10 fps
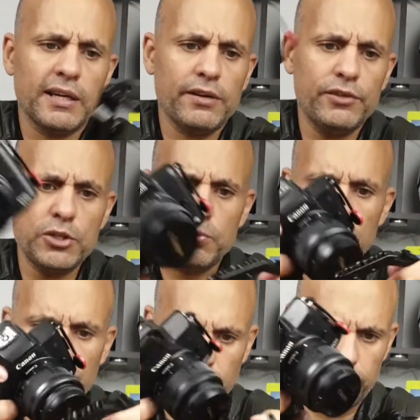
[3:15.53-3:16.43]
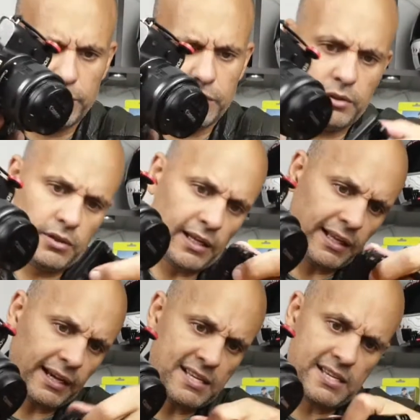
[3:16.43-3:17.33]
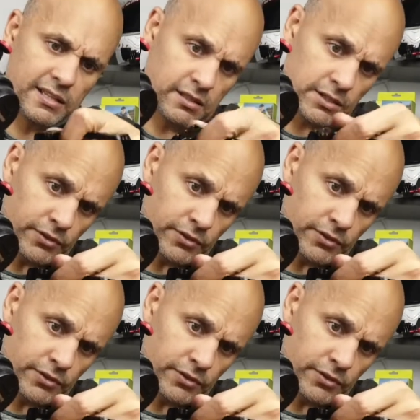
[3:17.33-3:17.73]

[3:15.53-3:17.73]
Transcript: I have this one from like I said, it's